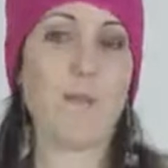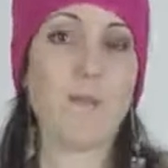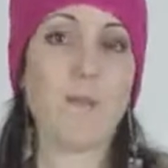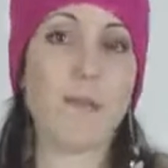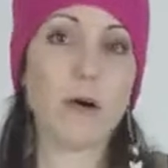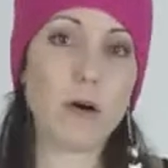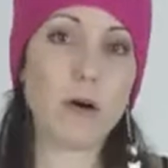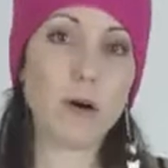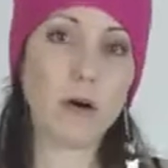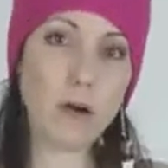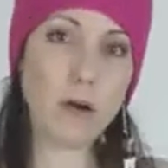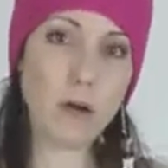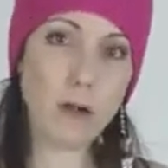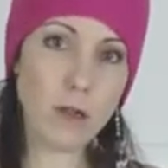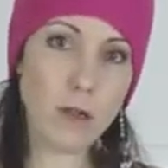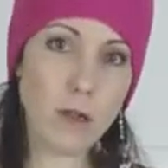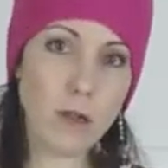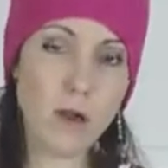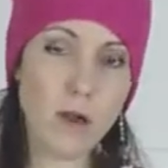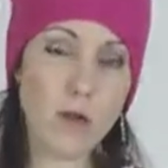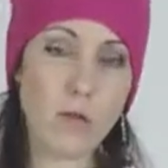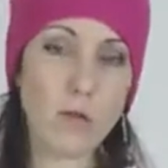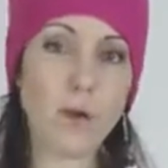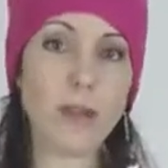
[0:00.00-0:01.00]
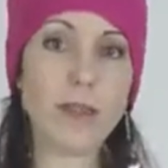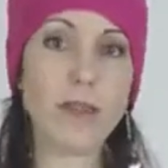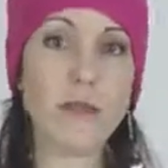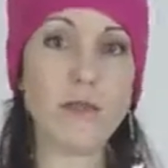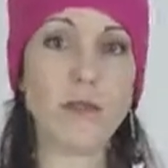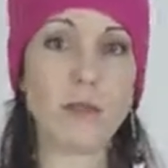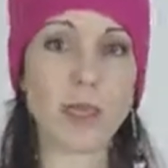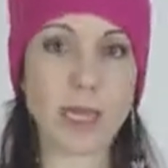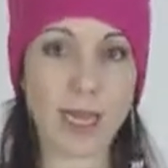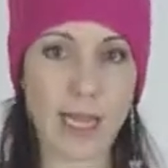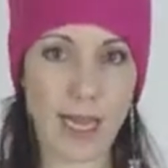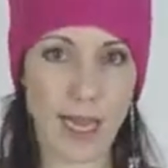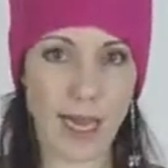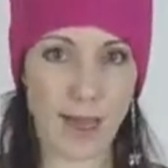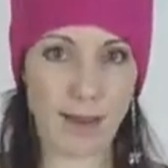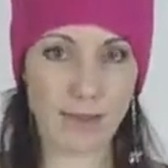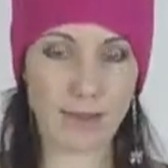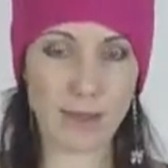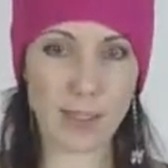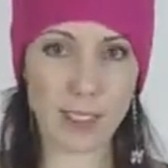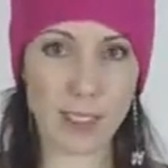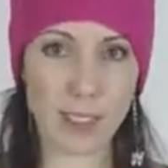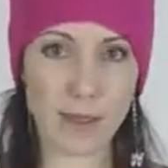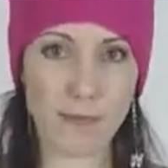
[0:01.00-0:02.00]
pull with your
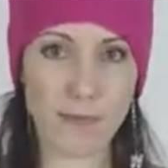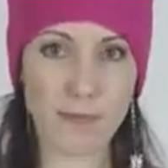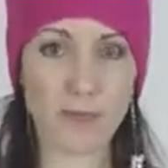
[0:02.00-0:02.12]
left.